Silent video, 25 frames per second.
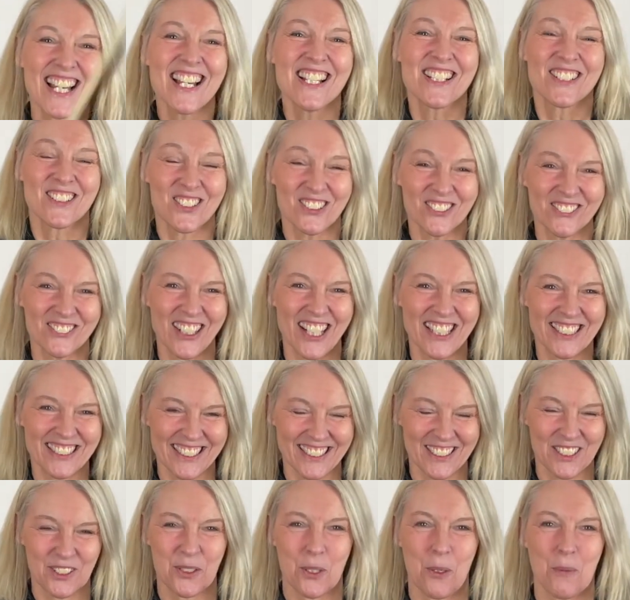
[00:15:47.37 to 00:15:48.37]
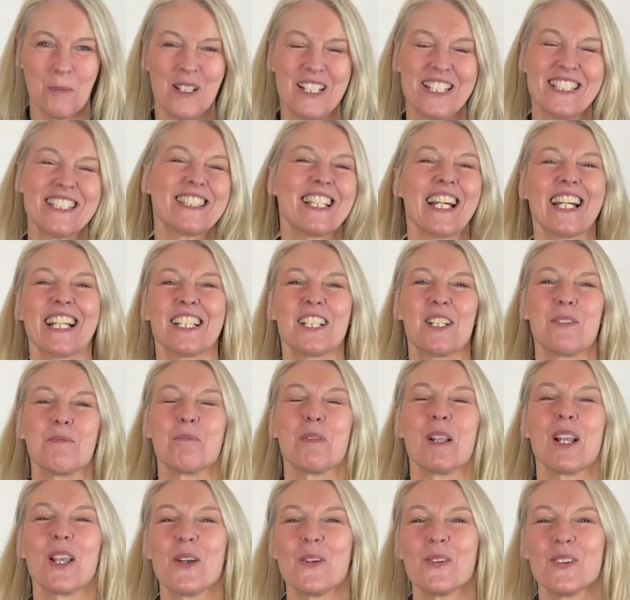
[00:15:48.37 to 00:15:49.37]
Do write in the comments section
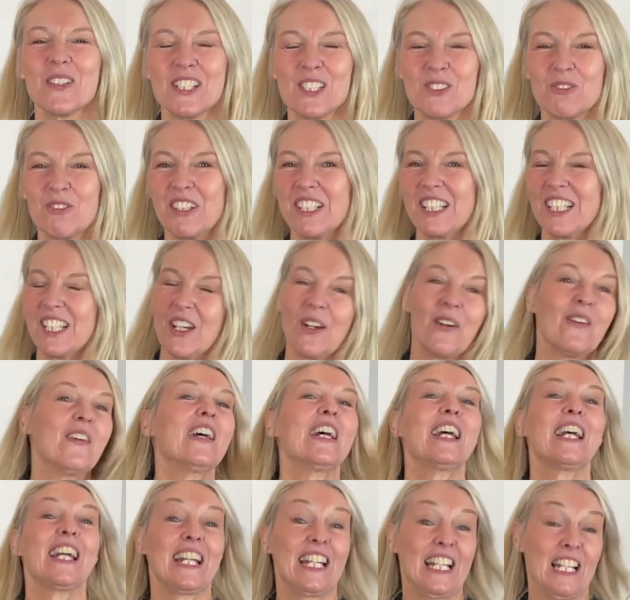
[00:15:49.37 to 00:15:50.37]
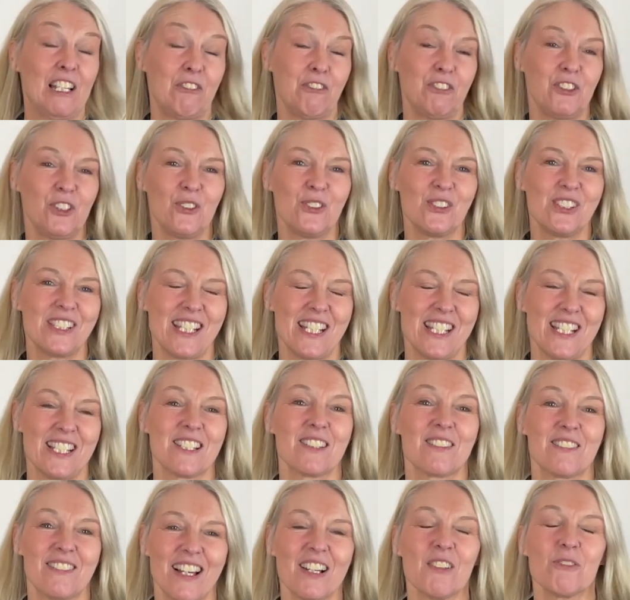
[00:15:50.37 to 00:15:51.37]
below this video if you did.
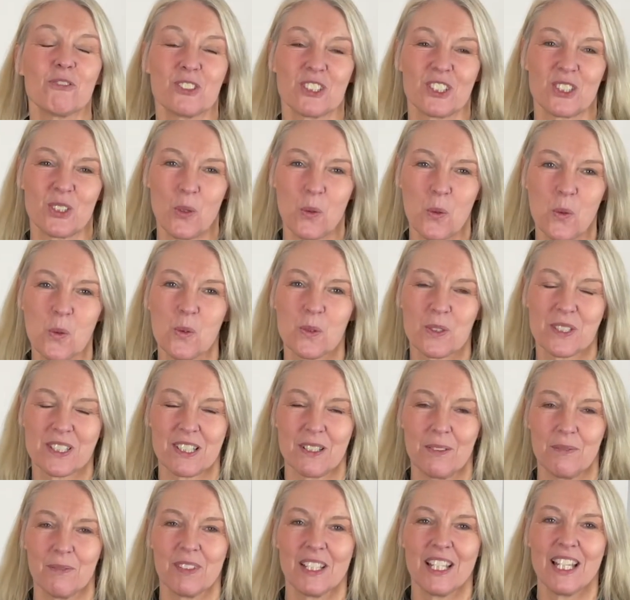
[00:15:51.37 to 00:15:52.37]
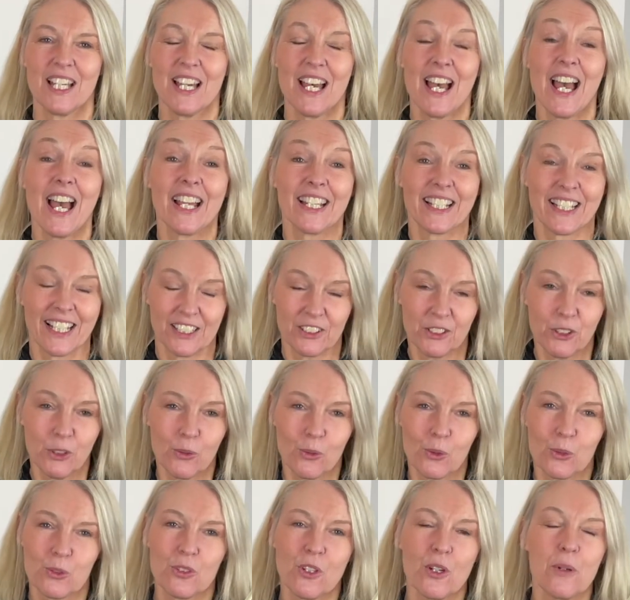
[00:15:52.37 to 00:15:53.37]
That was awesome. Can you
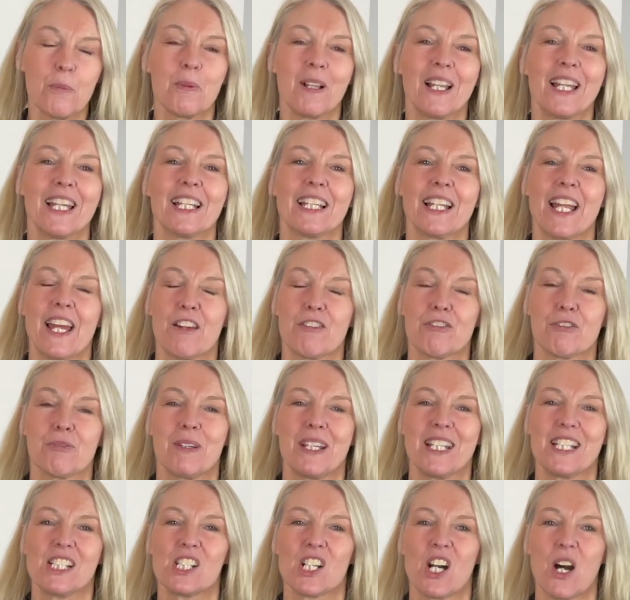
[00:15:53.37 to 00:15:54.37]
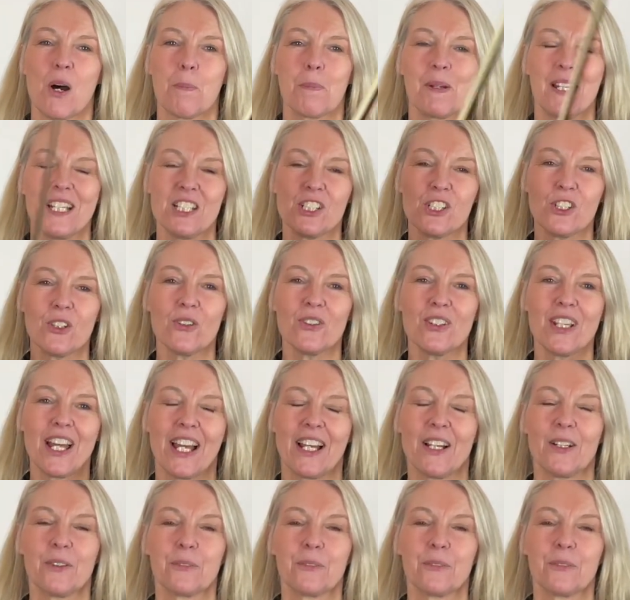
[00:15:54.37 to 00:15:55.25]
also play an F major arpeggio now?